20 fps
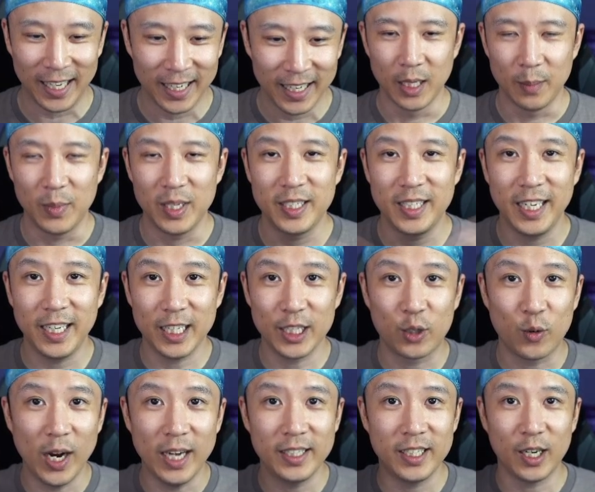Mystique is
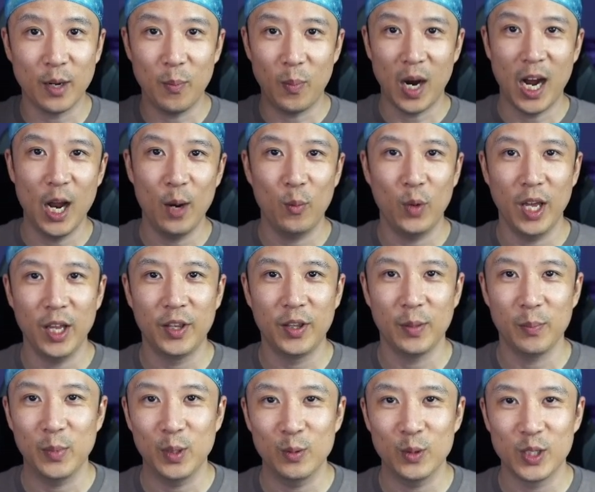great to combine with
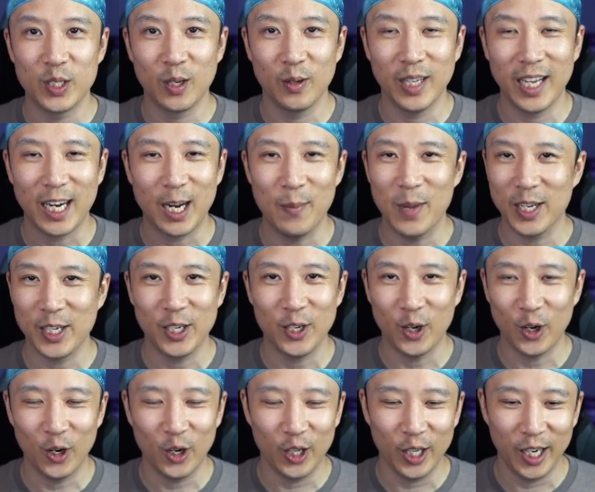Moonstone, like I mentioned
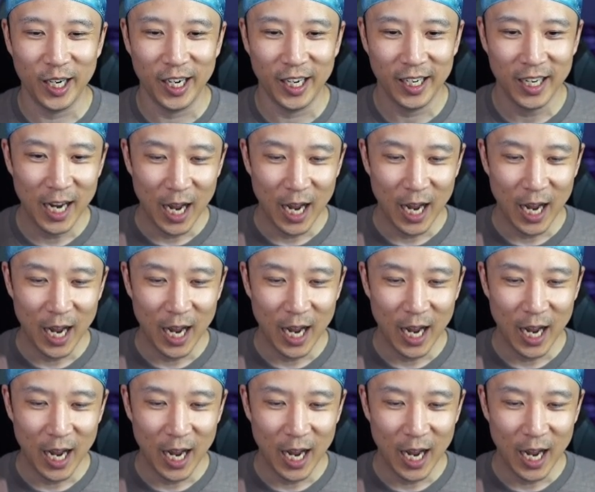earlier.